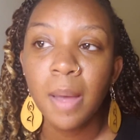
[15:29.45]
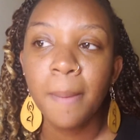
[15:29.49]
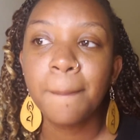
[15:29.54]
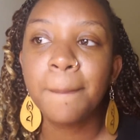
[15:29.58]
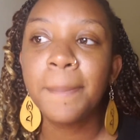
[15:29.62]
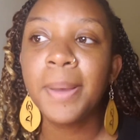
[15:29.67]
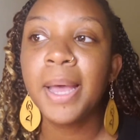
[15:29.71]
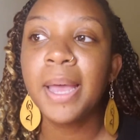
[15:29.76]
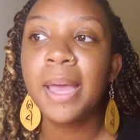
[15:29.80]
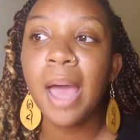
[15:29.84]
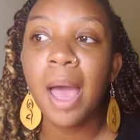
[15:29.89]

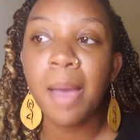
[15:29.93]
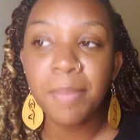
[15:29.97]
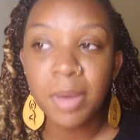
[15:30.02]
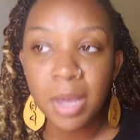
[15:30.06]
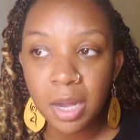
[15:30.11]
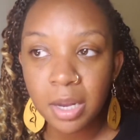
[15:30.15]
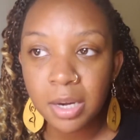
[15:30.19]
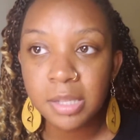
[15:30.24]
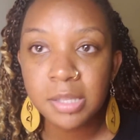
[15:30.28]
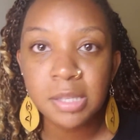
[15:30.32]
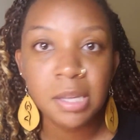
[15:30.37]
But I'm
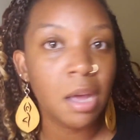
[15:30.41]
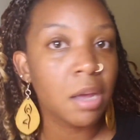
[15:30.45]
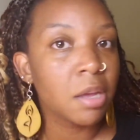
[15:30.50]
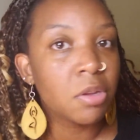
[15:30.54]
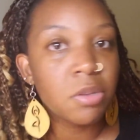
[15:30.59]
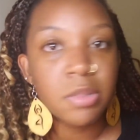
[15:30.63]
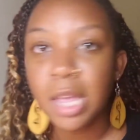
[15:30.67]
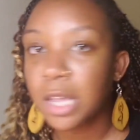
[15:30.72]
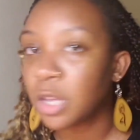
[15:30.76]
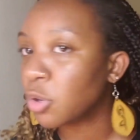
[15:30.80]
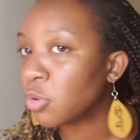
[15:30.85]
here to tell
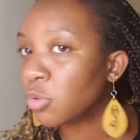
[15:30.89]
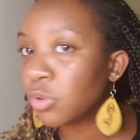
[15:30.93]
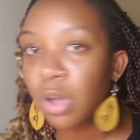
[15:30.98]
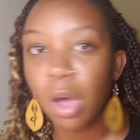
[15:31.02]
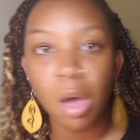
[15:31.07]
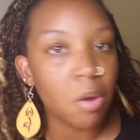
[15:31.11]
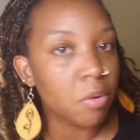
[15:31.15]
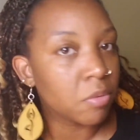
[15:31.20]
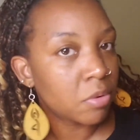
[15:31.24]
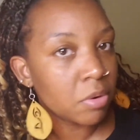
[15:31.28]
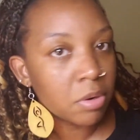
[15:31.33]
you that you
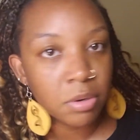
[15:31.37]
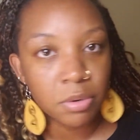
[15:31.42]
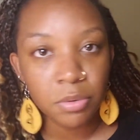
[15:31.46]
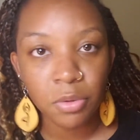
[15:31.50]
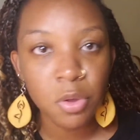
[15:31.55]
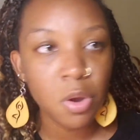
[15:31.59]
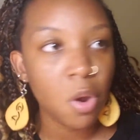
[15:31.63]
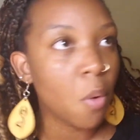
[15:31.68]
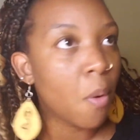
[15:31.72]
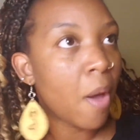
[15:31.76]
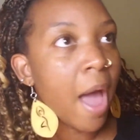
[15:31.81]
don't.
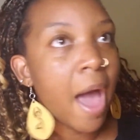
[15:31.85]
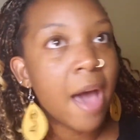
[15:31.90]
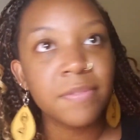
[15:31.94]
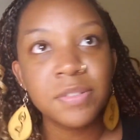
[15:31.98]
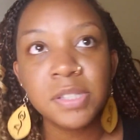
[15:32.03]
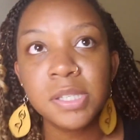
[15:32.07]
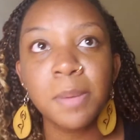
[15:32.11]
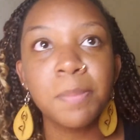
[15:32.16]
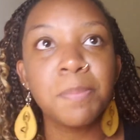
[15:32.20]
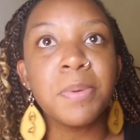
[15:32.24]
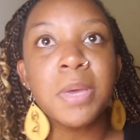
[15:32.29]
You don't have
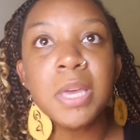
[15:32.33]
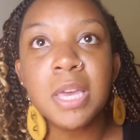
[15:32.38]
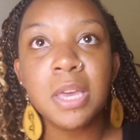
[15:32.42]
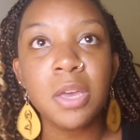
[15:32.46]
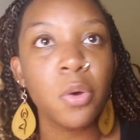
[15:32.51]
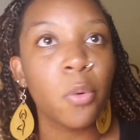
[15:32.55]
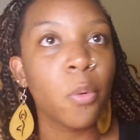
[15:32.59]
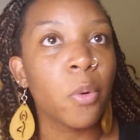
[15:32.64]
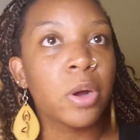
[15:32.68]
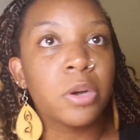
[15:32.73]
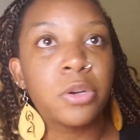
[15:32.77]
to be
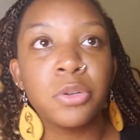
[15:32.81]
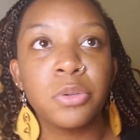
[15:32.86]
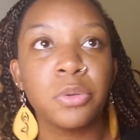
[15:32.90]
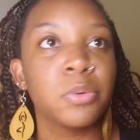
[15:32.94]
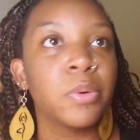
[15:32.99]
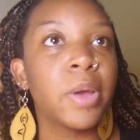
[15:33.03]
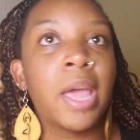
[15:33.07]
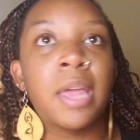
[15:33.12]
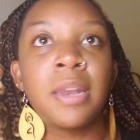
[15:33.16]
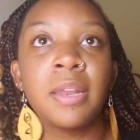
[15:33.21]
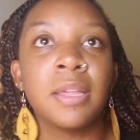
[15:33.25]
or do
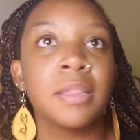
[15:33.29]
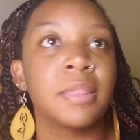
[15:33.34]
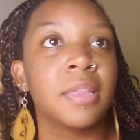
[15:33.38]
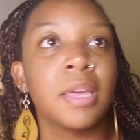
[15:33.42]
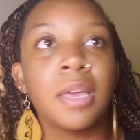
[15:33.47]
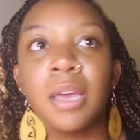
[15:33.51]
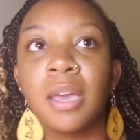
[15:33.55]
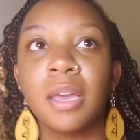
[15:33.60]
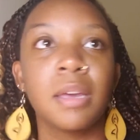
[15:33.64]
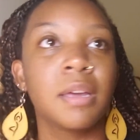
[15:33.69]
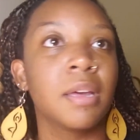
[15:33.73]

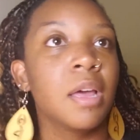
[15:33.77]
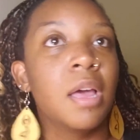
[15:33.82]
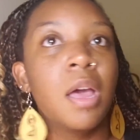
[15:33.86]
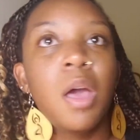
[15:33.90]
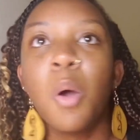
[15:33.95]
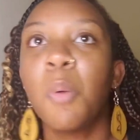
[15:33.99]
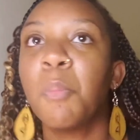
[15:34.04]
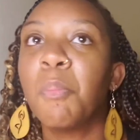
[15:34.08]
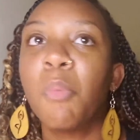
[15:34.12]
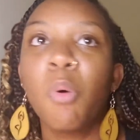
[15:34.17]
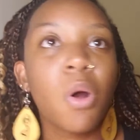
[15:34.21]
anything
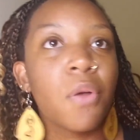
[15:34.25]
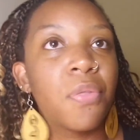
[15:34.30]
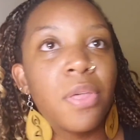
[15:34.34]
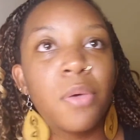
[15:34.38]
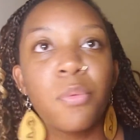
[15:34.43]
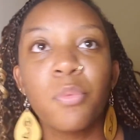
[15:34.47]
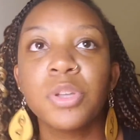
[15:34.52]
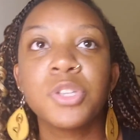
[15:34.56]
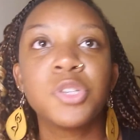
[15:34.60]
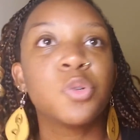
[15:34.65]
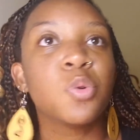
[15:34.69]
more than
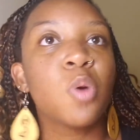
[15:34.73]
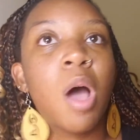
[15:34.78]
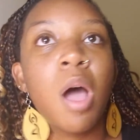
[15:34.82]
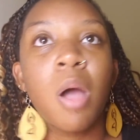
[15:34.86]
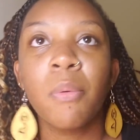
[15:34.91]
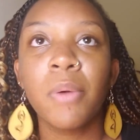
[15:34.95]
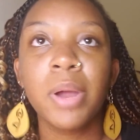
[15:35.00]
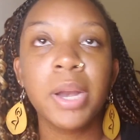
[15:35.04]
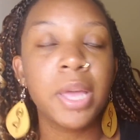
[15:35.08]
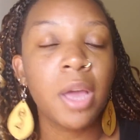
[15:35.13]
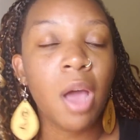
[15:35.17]
what you
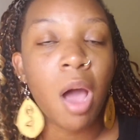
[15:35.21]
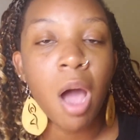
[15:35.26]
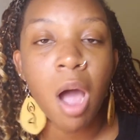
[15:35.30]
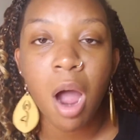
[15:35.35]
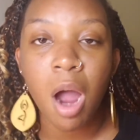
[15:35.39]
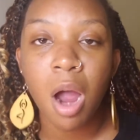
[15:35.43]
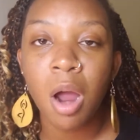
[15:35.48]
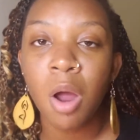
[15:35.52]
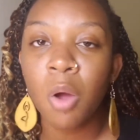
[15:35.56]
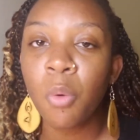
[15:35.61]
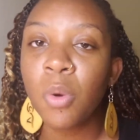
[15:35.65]
already
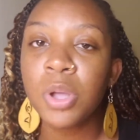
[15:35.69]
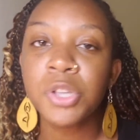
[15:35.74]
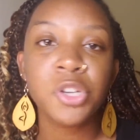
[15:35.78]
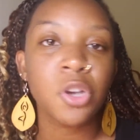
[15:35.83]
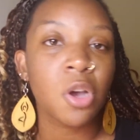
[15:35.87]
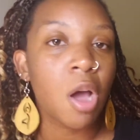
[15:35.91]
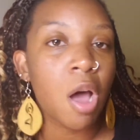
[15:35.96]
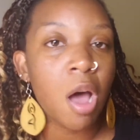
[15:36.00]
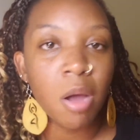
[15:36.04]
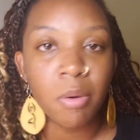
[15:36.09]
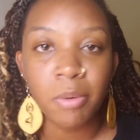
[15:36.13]
are or what you're
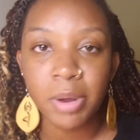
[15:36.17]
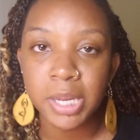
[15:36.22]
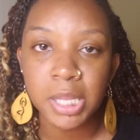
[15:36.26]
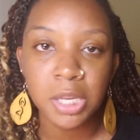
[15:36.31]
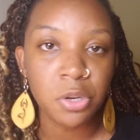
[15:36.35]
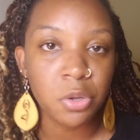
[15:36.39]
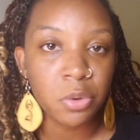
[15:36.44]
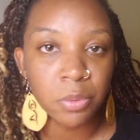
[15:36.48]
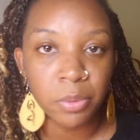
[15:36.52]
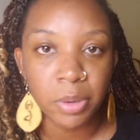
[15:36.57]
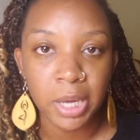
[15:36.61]
already
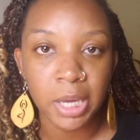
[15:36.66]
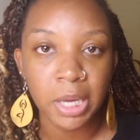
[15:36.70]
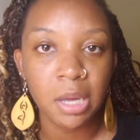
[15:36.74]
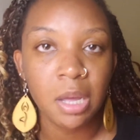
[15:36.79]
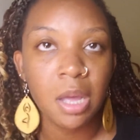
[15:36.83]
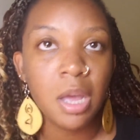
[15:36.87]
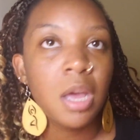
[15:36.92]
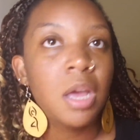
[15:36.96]
doing.